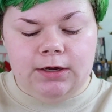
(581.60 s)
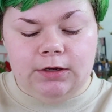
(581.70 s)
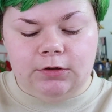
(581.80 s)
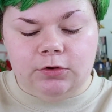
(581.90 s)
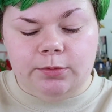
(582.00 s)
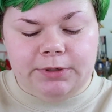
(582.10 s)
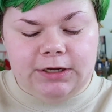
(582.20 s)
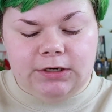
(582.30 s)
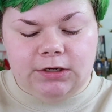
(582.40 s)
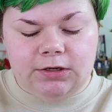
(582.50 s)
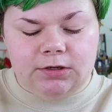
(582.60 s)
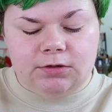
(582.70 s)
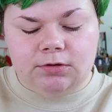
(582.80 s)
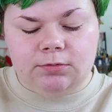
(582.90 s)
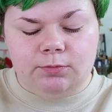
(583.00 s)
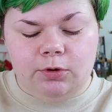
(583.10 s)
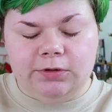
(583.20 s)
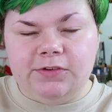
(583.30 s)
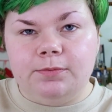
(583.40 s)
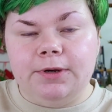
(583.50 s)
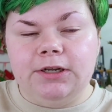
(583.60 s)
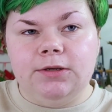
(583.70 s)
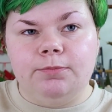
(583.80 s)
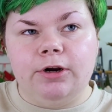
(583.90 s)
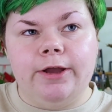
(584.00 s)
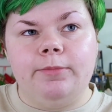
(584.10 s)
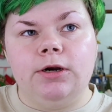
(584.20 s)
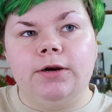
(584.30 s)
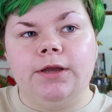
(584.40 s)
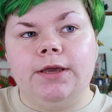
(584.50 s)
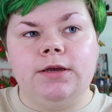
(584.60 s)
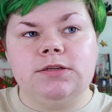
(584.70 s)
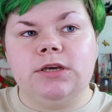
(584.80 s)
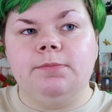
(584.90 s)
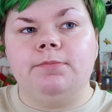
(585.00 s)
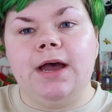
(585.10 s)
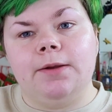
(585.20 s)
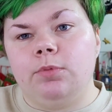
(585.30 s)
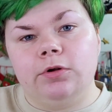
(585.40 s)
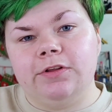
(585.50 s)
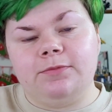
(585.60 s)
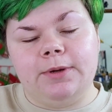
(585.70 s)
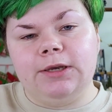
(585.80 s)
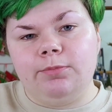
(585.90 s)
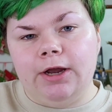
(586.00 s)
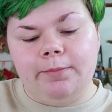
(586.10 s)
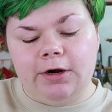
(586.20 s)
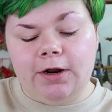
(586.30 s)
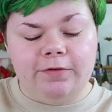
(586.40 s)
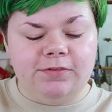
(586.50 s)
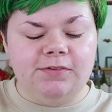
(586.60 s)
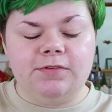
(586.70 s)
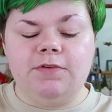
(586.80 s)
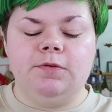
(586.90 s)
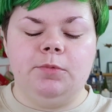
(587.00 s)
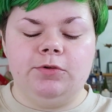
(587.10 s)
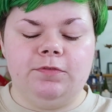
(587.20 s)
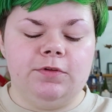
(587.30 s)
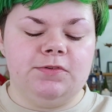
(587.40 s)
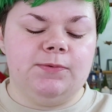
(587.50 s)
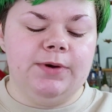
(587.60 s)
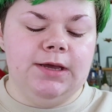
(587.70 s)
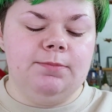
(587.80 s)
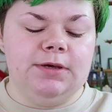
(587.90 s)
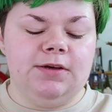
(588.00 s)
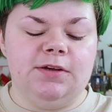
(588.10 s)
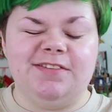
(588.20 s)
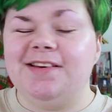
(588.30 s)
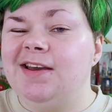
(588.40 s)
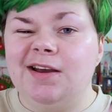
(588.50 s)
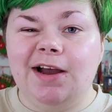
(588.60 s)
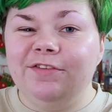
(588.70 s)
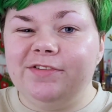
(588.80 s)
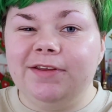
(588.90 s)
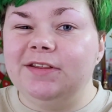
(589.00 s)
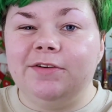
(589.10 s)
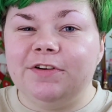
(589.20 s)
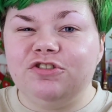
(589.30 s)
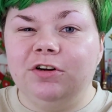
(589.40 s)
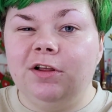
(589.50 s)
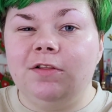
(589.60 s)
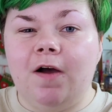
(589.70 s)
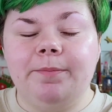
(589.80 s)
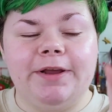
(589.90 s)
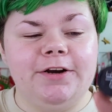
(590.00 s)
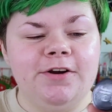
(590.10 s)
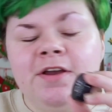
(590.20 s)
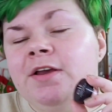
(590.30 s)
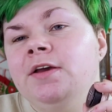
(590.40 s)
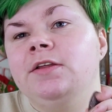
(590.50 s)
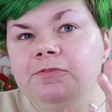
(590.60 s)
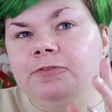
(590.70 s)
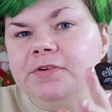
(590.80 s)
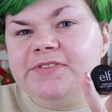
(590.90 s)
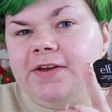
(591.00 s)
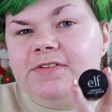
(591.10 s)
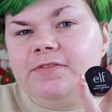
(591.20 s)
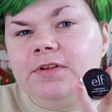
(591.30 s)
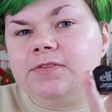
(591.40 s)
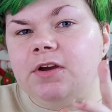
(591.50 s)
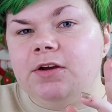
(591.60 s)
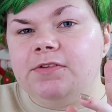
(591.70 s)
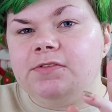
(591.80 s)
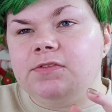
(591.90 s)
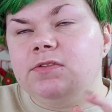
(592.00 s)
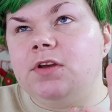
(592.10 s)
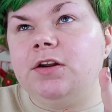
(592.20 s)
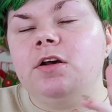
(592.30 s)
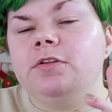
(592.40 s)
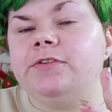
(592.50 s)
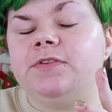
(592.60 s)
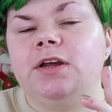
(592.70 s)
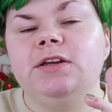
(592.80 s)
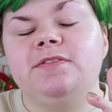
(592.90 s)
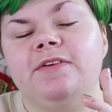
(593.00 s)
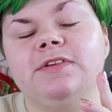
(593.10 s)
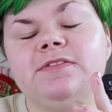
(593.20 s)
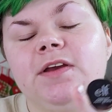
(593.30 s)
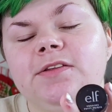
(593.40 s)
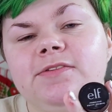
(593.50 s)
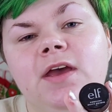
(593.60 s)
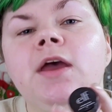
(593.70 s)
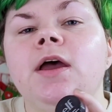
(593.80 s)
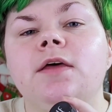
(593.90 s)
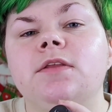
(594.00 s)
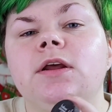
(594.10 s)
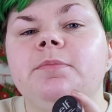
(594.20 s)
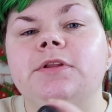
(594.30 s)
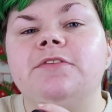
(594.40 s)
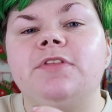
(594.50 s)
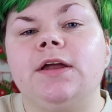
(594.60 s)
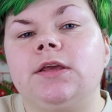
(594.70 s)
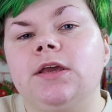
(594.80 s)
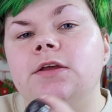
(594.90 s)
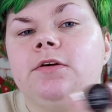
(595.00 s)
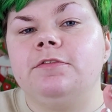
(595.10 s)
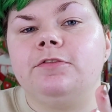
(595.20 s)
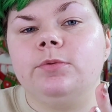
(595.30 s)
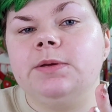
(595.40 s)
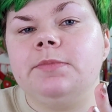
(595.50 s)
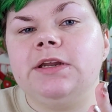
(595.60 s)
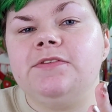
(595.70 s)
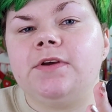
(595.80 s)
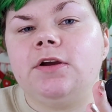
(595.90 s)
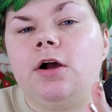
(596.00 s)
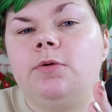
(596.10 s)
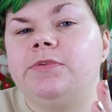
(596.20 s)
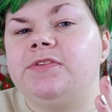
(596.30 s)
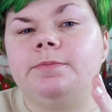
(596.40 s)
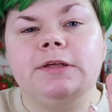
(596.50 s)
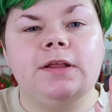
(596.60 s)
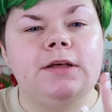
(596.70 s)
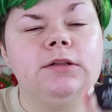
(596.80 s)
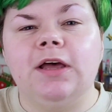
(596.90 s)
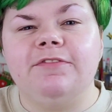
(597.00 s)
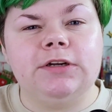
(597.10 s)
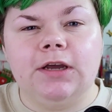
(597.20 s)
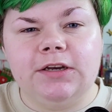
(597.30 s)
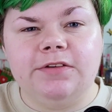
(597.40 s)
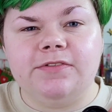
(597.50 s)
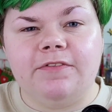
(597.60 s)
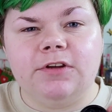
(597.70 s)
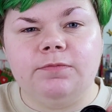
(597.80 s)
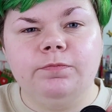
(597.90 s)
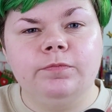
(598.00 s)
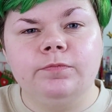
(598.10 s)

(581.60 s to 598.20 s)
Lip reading: an illuminating poreless putty primer and a matte poreless putty primer. I've since given both of those away because I just like the original a lot better. The full size of this costs $10.97, And then I believe that kit of 3 minis I got was something like $11.97.